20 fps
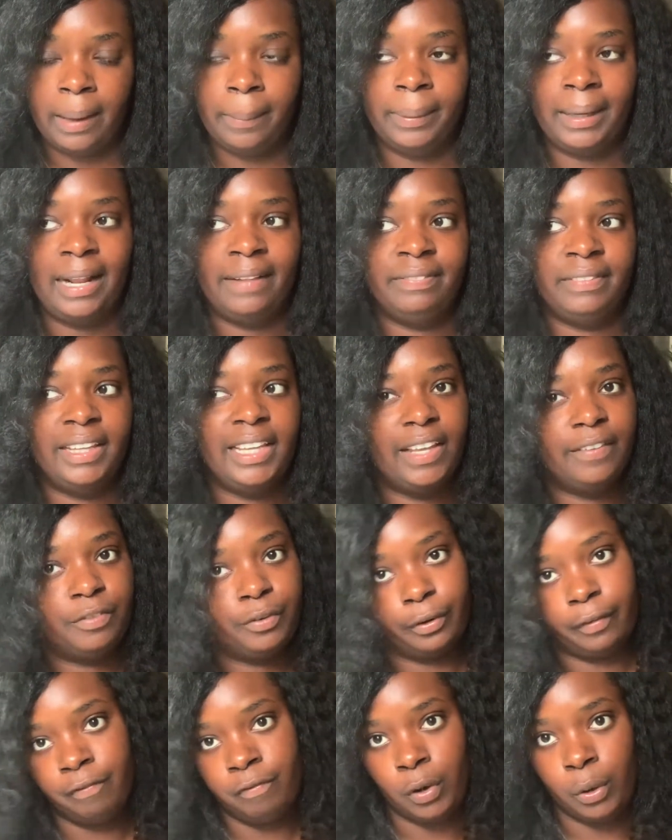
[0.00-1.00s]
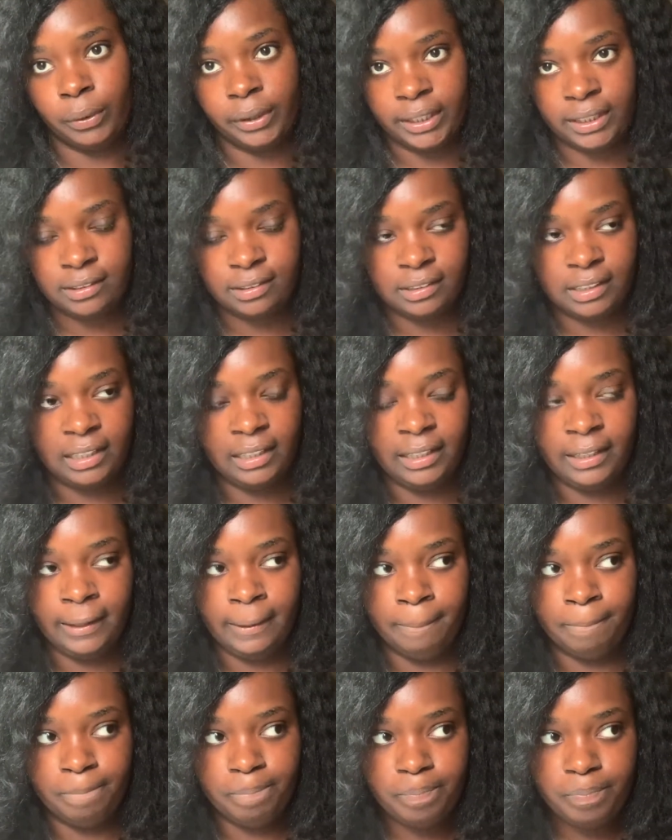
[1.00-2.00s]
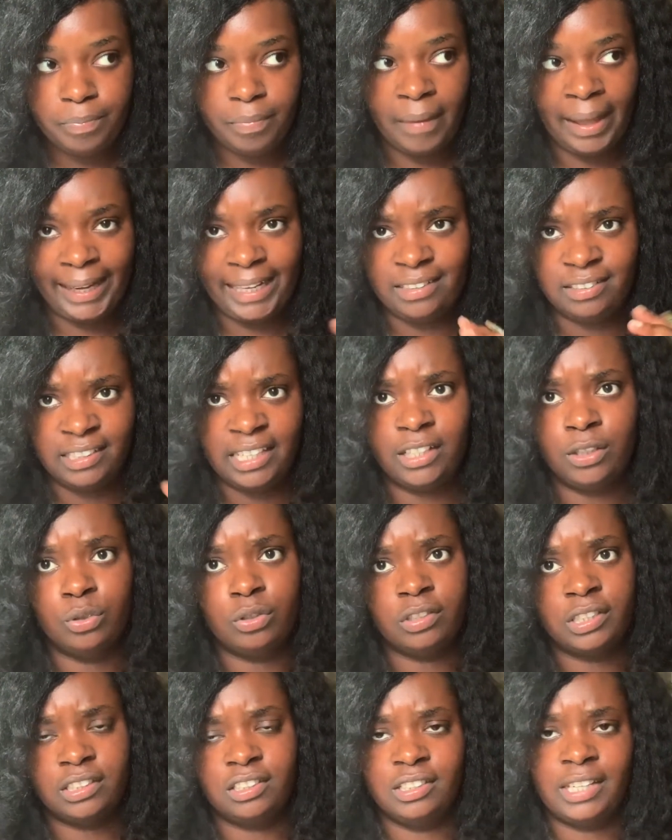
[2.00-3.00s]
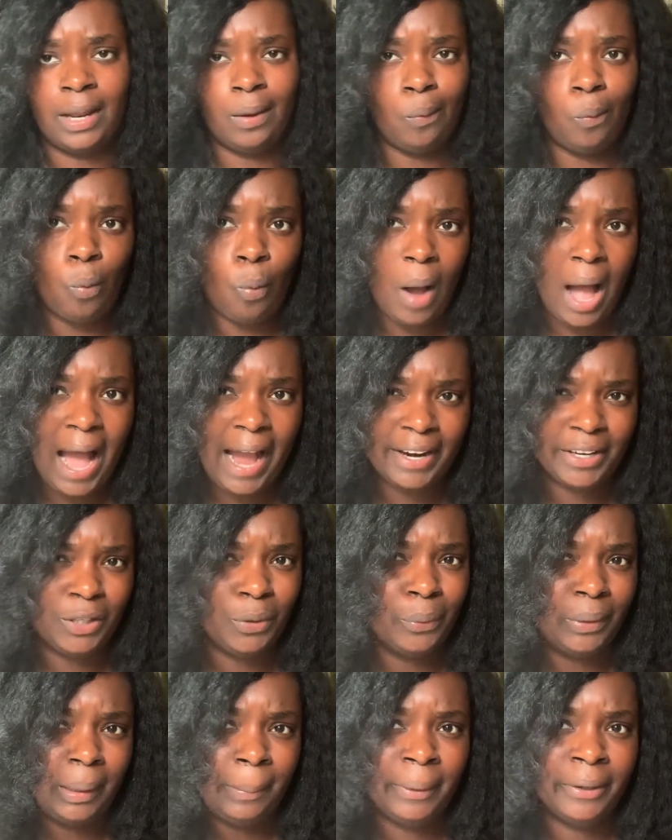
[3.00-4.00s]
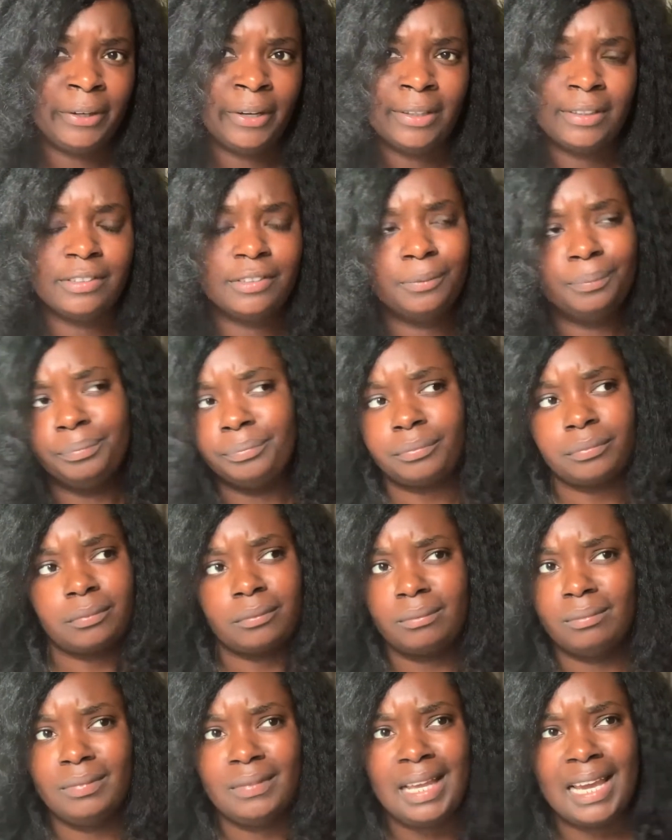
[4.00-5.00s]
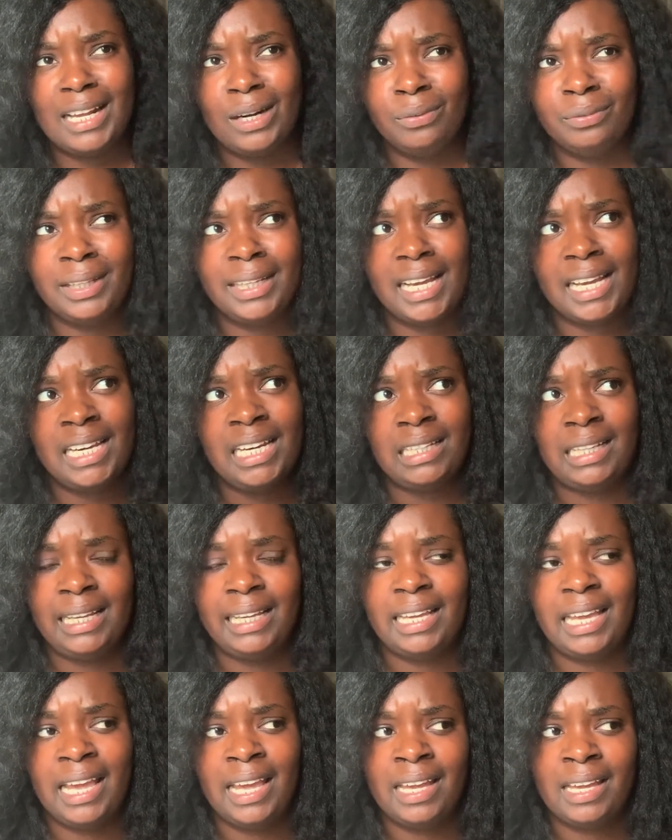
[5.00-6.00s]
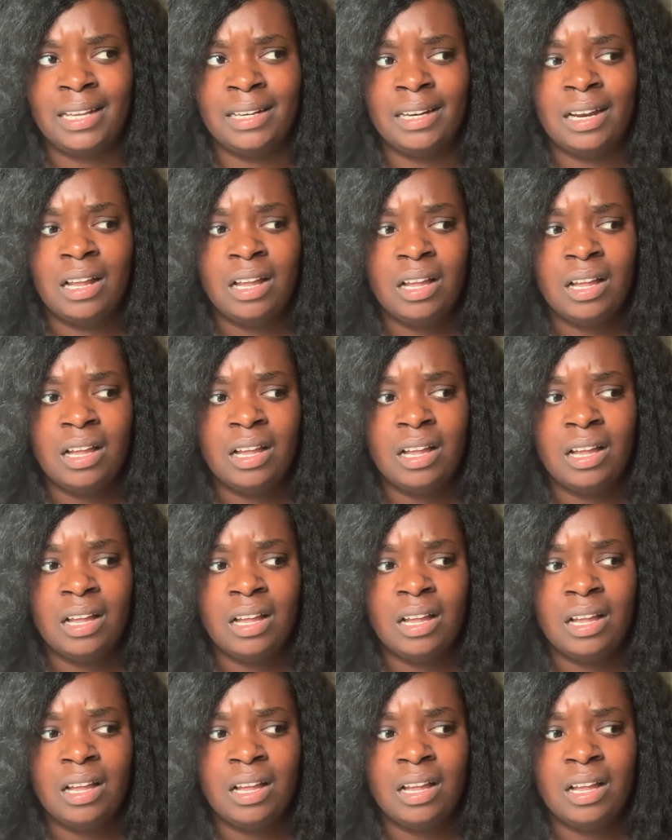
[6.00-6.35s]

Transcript: But I think if you're focused and, like I said, you stick to that why you want to be a nurse, I don't think anything can